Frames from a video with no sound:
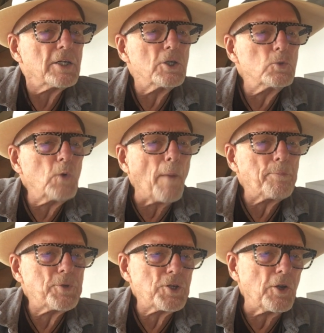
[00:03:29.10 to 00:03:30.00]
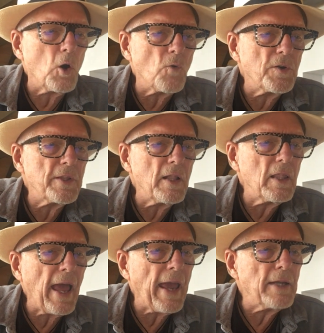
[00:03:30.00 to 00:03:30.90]
corruption over the
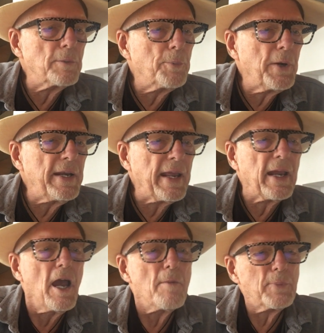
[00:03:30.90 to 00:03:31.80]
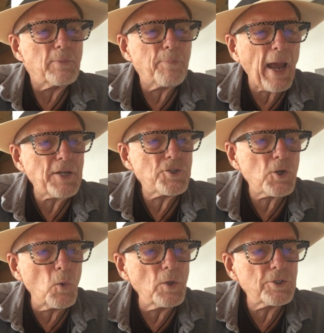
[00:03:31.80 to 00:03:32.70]
land, breeding
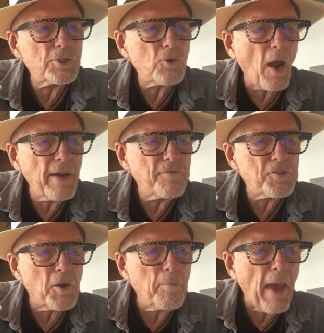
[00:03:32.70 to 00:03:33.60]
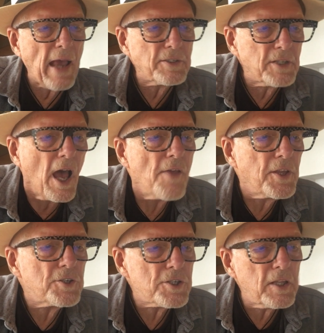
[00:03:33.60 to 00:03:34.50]
perpetual strife to mask
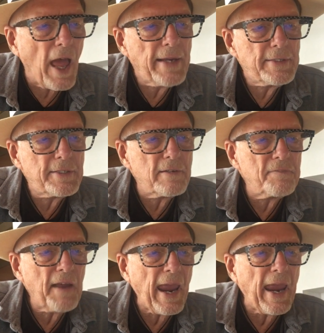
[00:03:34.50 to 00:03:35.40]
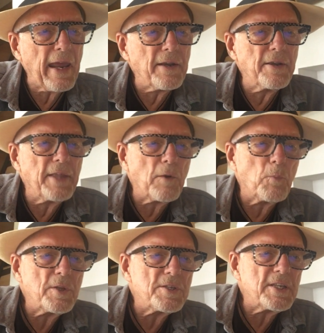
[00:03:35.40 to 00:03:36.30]
the sleight of hand that
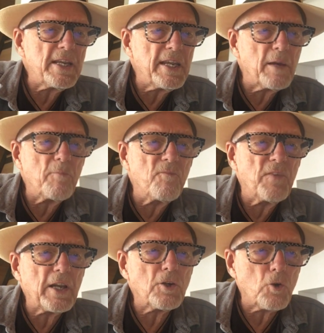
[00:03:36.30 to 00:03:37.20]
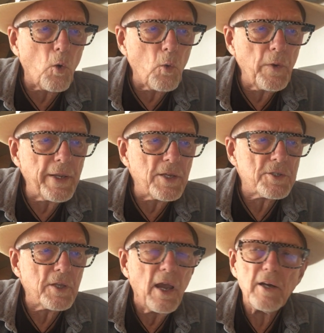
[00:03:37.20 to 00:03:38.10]
would see him victorious,
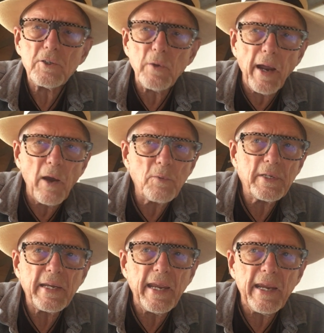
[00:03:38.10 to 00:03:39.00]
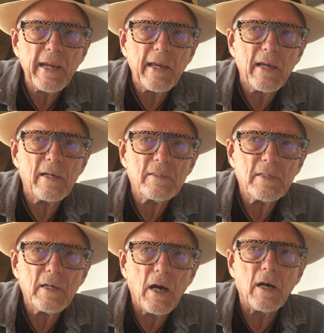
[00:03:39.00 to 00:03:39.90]
crowned king
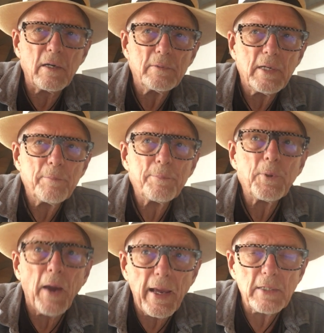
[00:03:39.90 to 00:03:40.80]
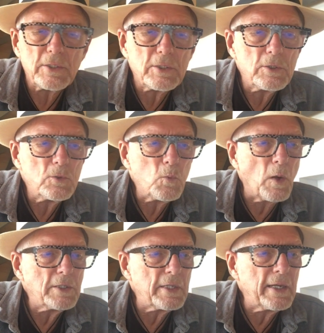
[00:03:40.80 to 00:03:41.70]
of Prez
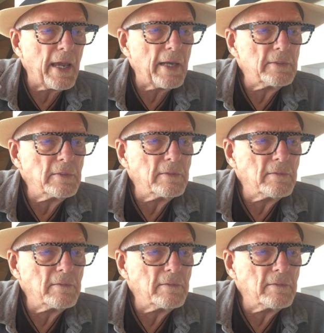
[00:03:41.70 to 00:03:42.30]
once again.